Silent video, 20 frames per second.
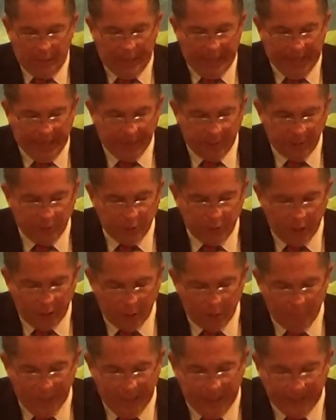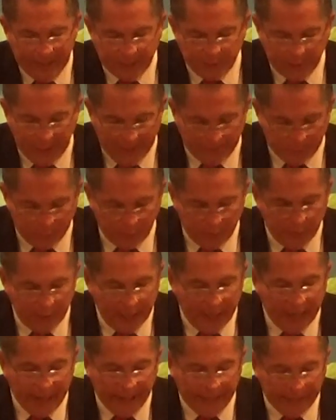And in Jeremiah chapter
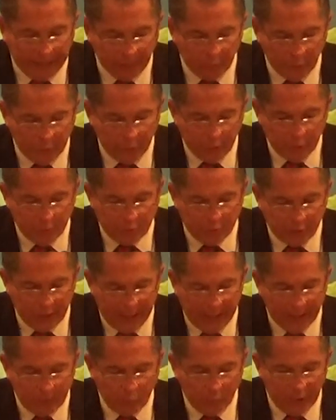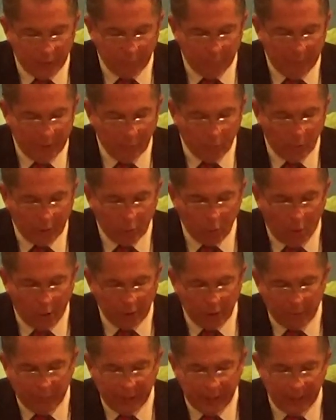nine, would you stand with me? We're
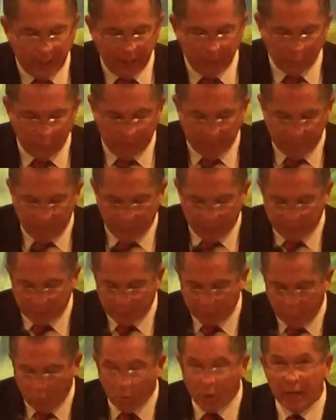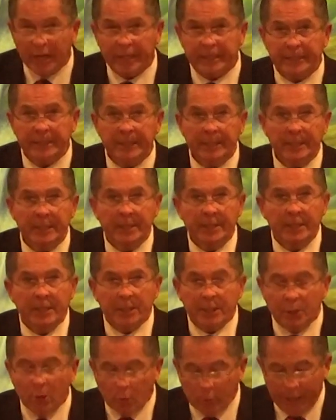going to begin with verse one,
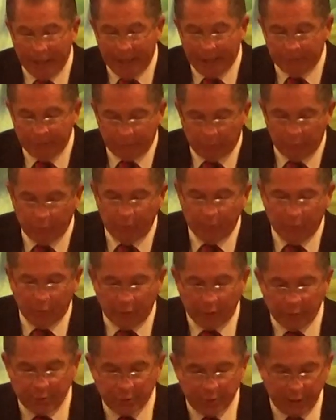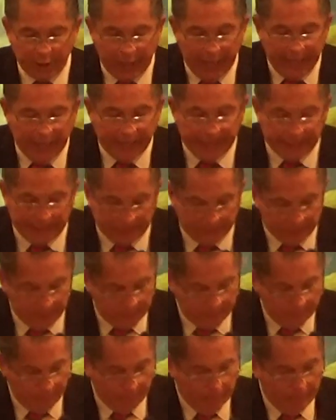go down through verse eight.
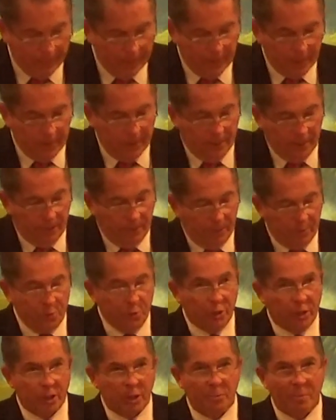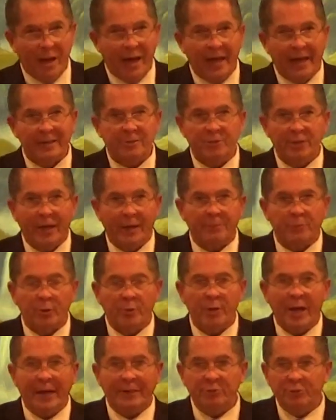Jeremiah
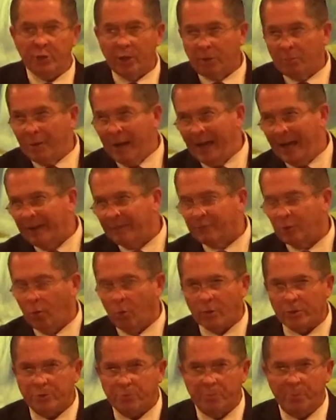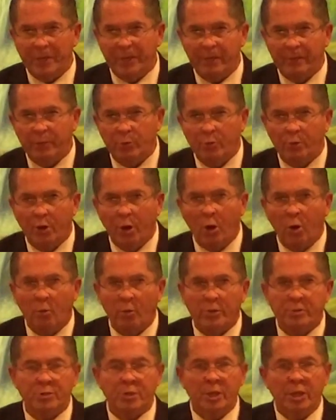chapter nine. Jeremiah, of course, many of you know,
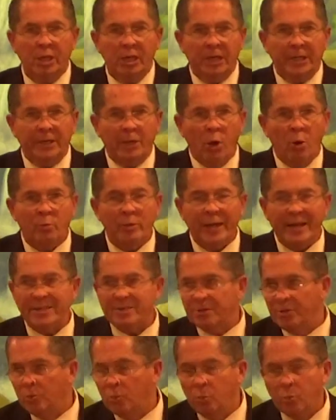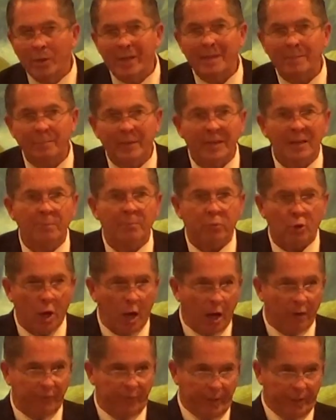was known as the weeping
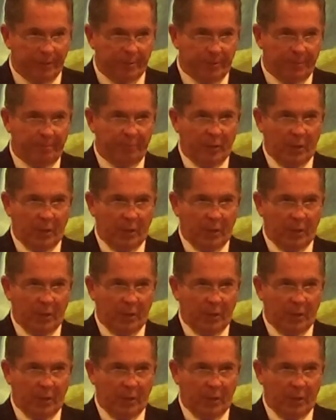prophet.